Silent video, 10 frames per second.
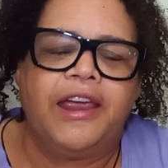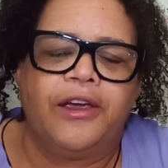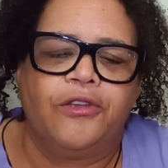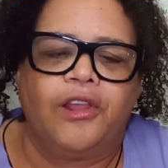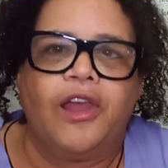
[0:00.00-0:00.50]

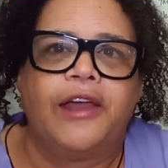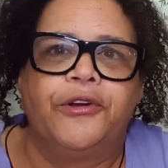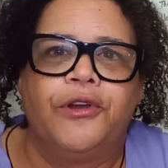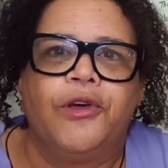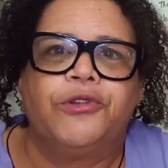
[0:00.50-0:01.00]
here, the
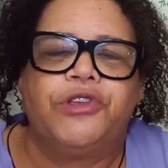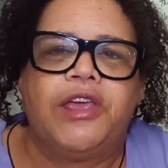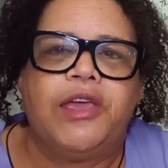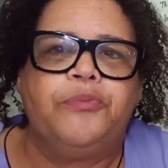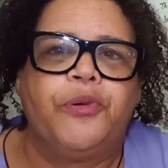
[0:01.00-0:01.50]
liner notes,
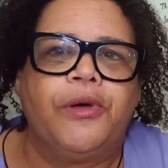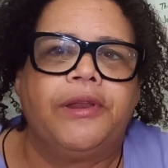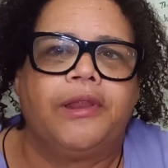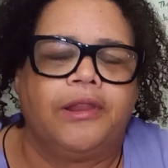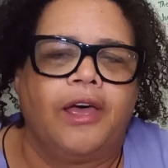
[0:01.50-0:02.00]
he
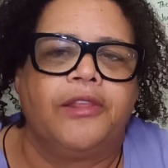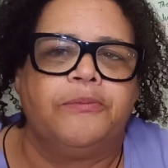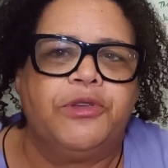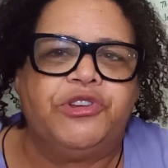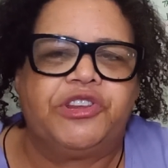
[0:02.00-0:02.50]
put uh, the
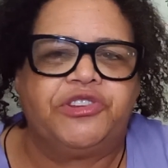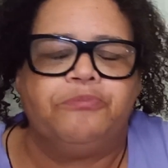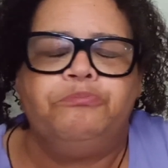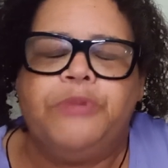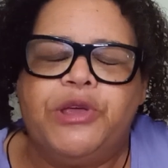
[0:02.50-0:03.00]
music
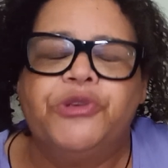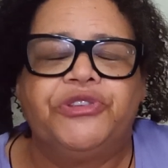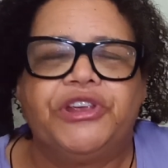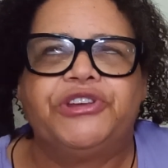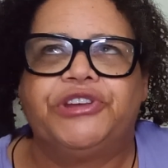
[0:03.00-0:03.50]

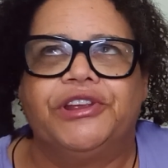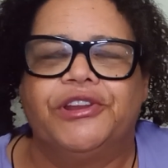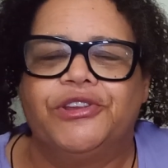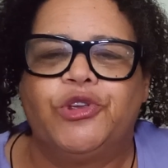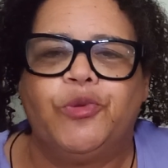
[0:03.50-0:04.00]

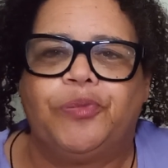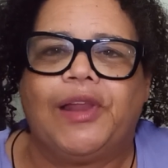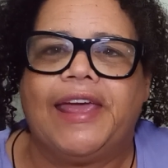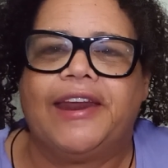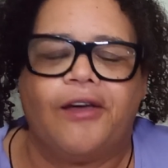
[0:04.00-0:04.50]
musicians who
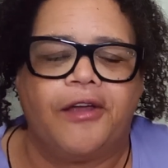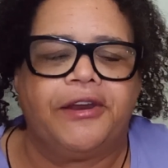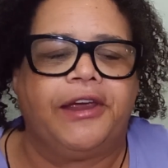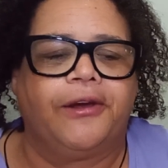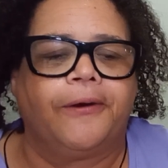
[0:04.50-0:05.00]
played on
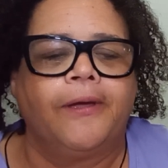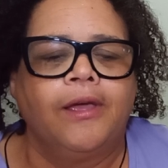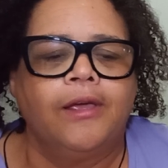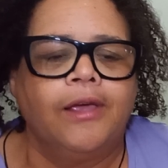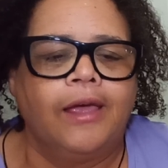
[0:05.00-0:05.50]
here.
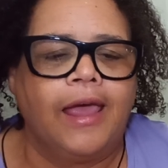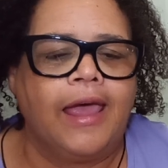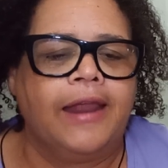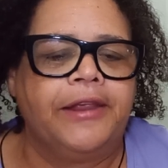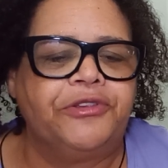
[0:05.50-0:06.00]

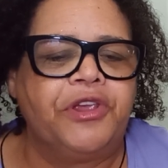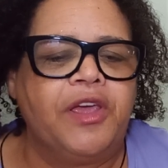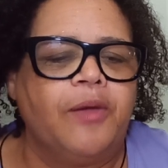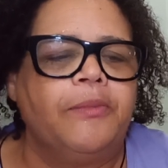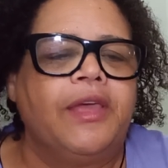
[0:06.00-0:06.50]
And it's
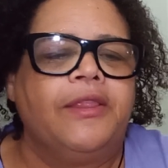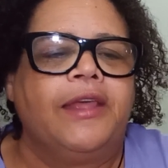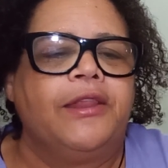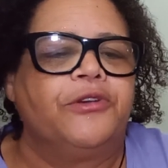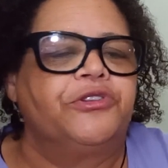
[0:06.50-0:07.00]
him, and
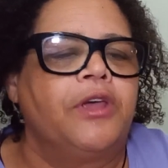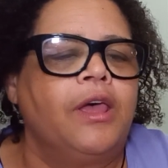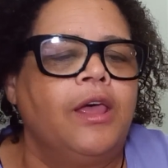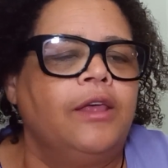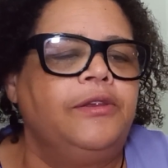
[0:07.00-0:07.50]
then there's
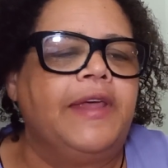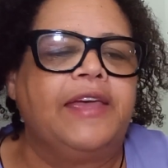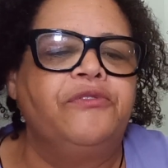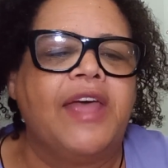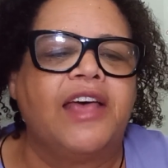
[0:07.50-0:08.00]

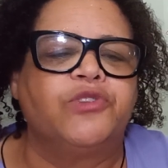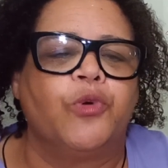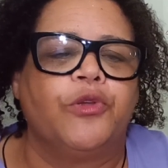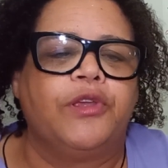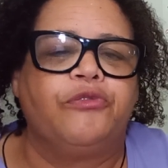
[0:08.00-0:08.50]
Dave
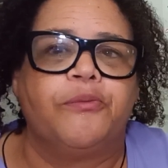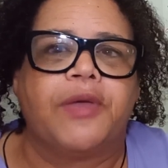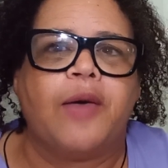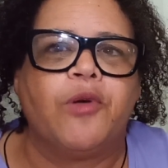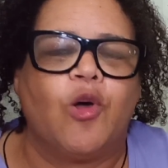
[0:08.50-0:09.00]
Nasworthy from
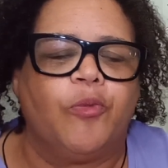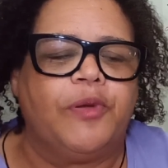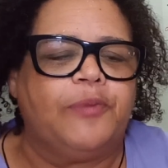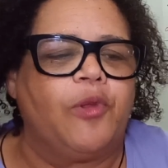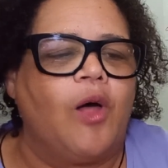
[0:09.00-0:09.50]
Chemical
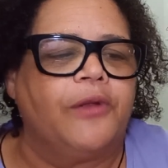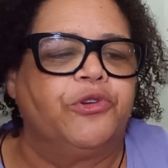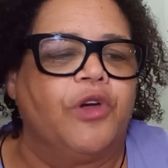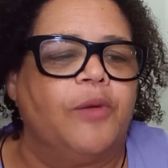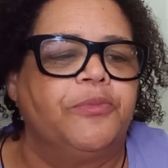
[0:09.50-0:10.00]
People on
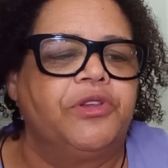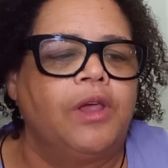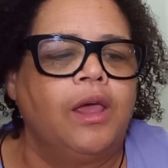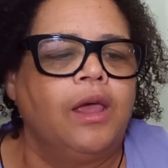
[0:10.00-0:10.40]
drums.